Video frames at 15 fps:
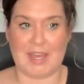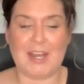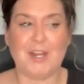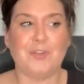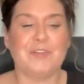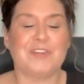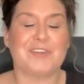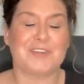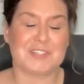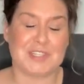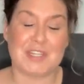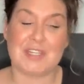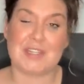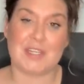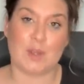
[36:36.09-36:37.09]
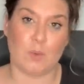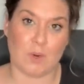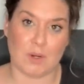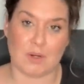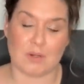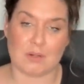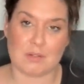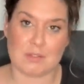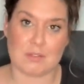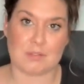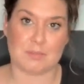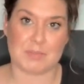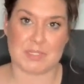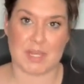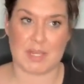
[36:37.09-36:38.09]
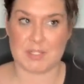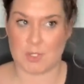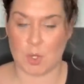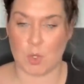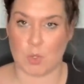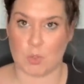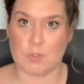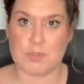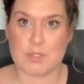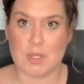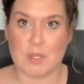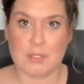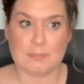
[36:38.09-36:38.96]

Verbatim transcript: I don't think there's anything worse besides holes,